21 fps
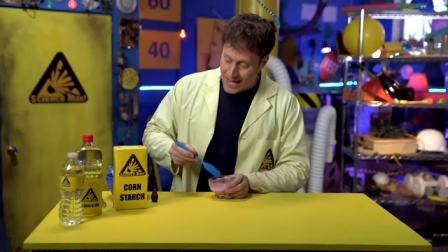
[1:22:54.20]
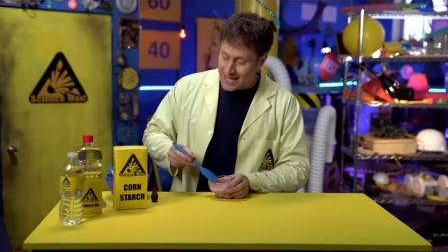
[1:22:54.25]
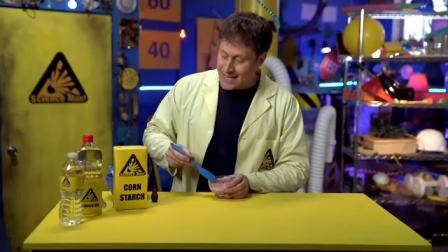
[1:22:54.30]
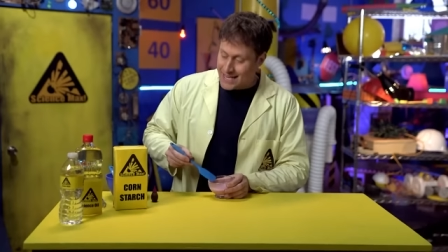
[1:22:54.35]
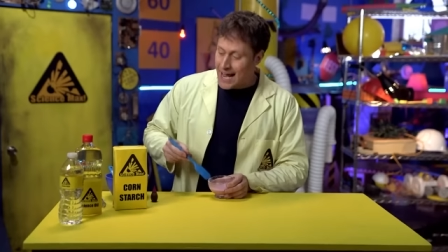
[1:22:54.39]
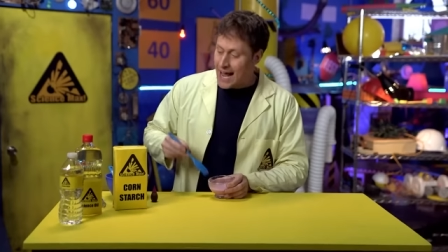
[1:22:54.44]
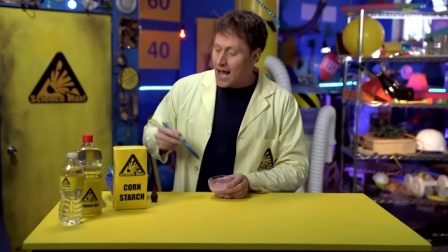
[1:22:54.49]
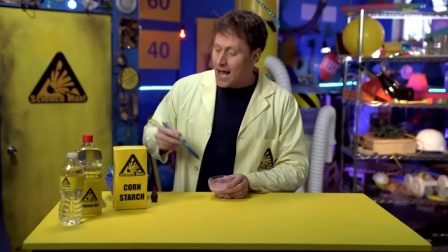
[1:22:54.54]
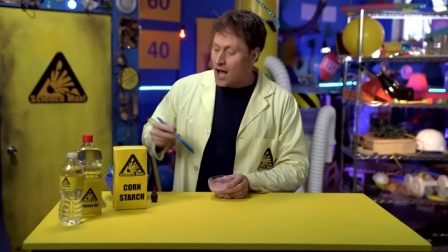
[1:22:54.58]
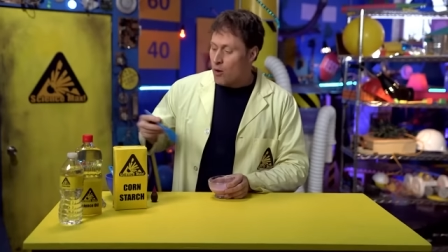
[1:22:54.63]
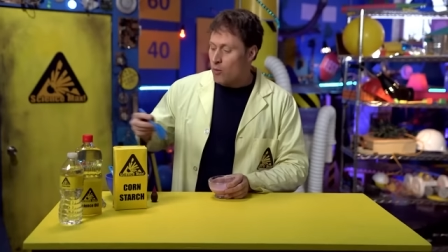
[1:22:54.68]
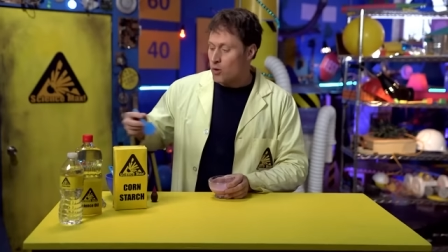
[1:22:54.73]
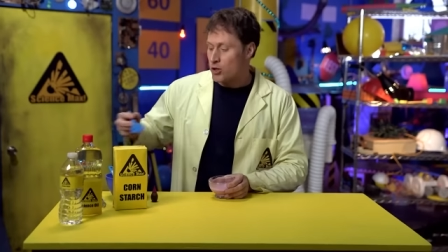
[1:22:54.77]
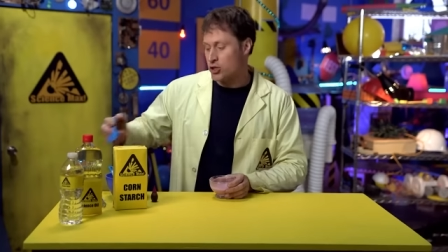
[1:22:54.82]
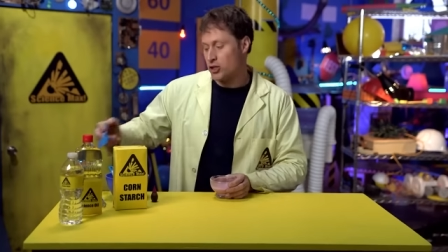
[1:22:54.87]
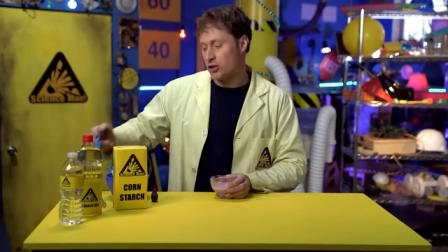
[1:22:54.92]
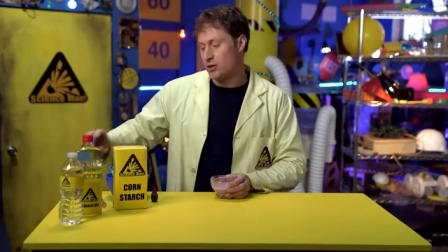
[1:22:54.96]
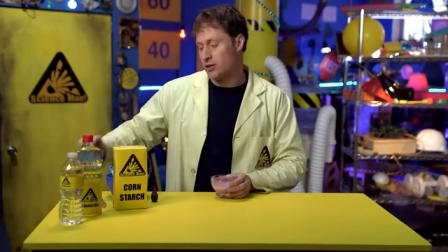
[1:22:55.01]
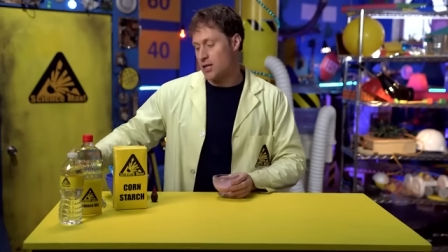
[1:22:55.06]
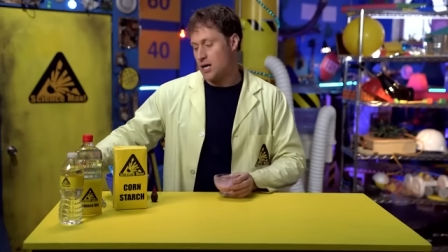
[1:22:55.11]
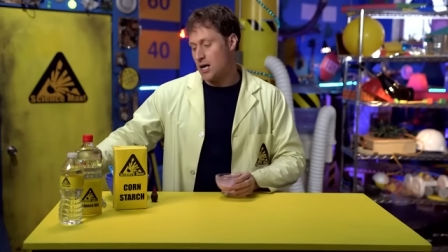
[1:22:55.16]
Now what
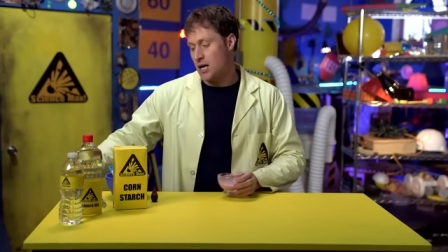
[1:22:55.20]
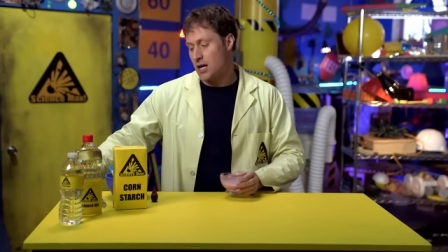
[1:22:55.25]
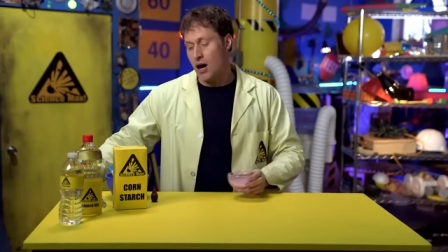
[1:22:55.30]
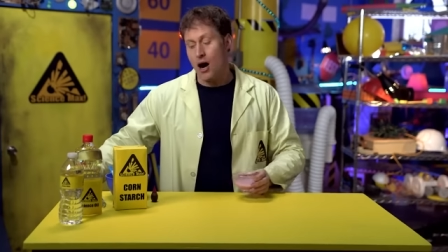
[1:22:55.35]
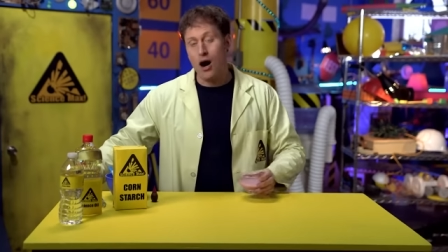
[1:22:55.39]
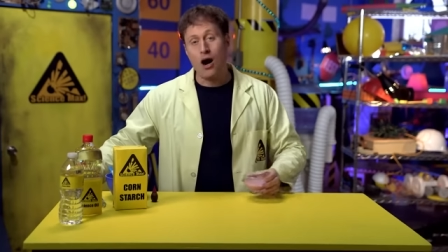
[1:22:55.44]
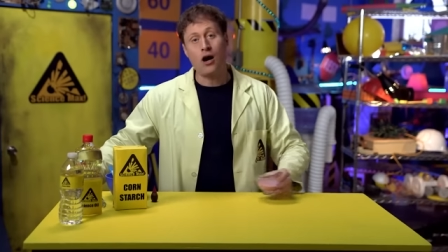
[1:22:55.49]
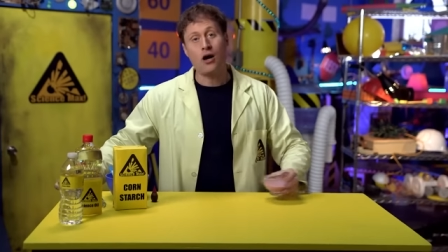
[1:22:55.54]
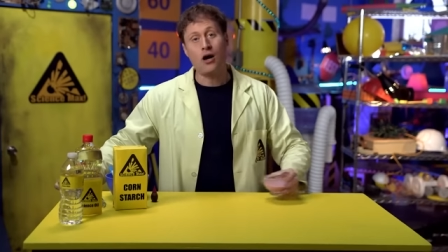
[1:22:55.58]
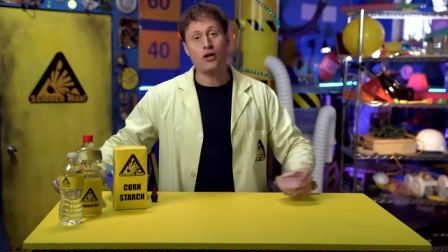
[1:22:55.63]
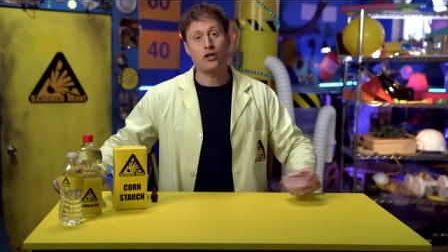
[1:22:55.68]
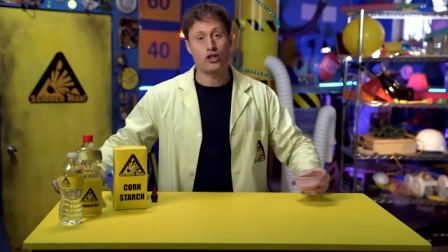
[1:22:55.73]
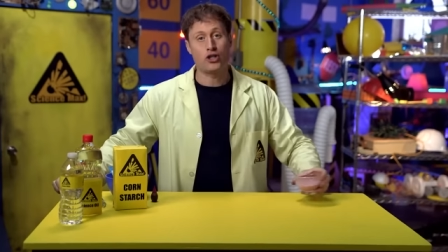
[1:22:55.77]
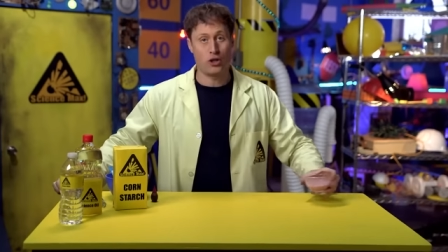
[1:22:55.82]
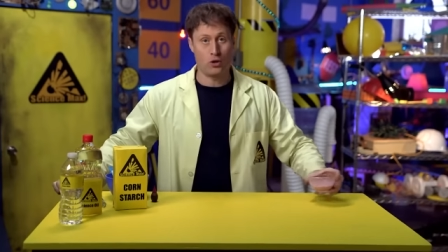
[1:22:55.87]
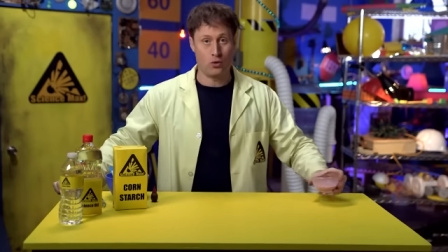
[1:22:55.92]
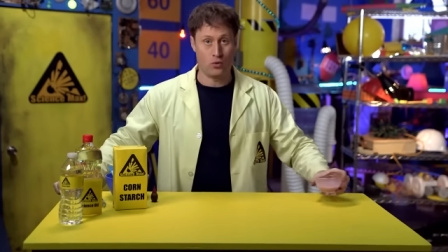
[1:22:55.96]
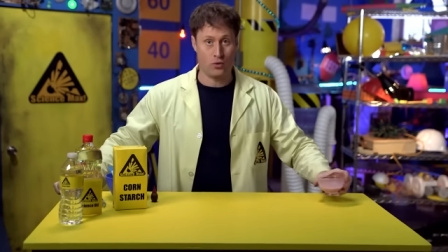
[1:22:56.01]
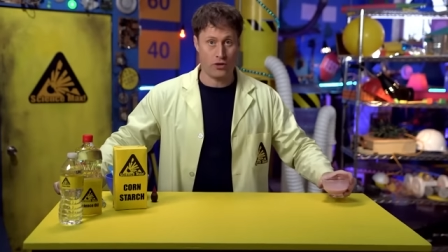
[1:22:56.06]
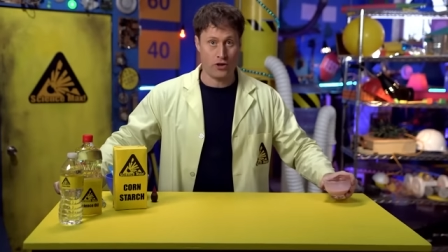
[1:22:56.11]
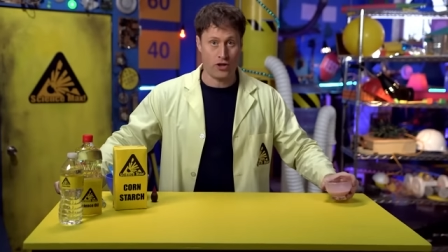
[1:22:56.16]
you'll need are
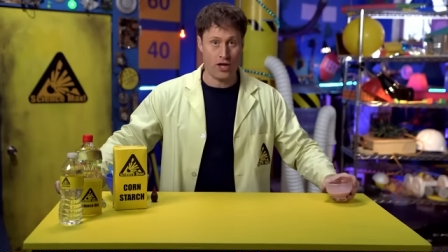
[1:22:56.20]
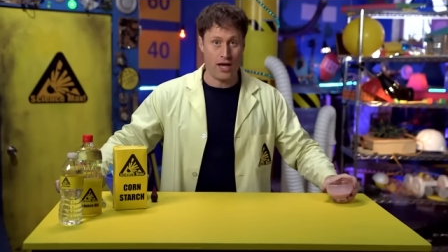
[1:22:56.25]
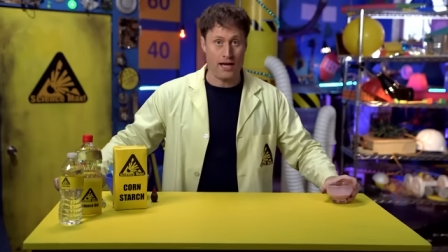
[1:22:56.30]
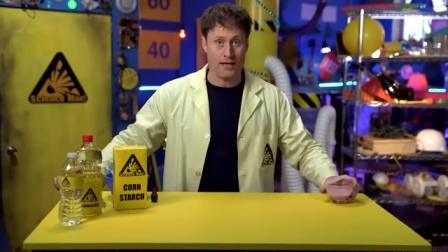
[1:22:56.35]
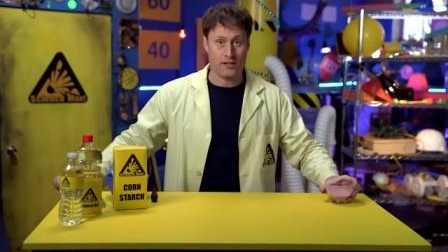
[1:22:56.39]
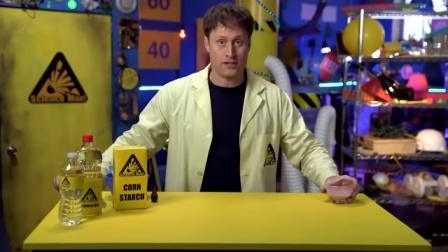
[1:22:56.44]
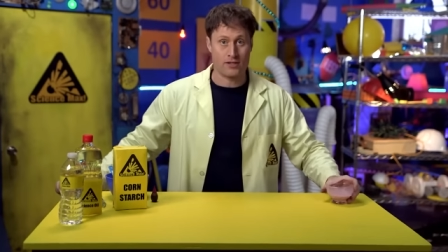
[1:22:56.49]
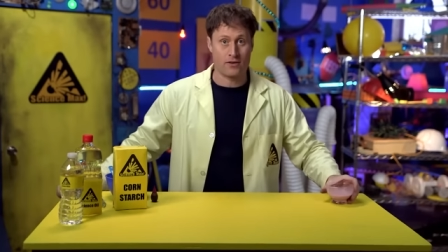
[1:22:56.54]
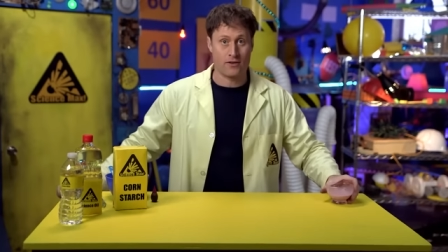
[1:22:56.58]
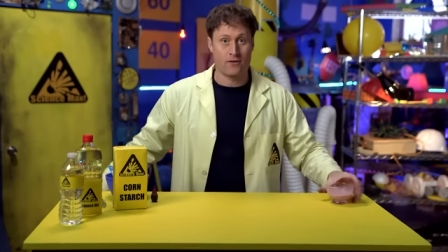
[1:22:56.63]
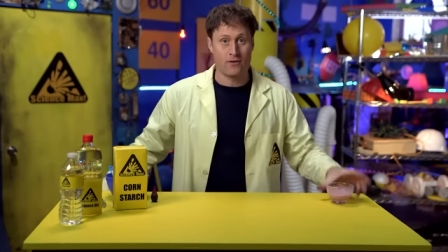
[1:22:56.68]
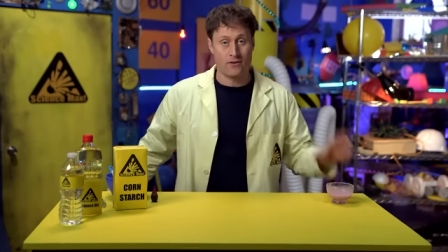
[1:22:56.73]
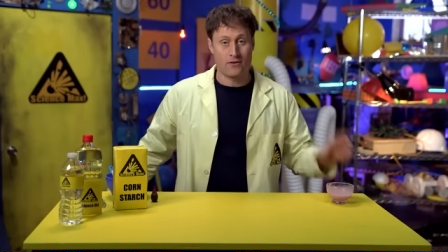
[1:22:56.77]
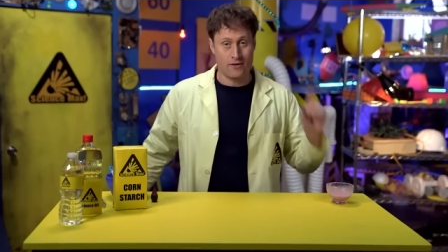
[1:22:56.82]
2 things.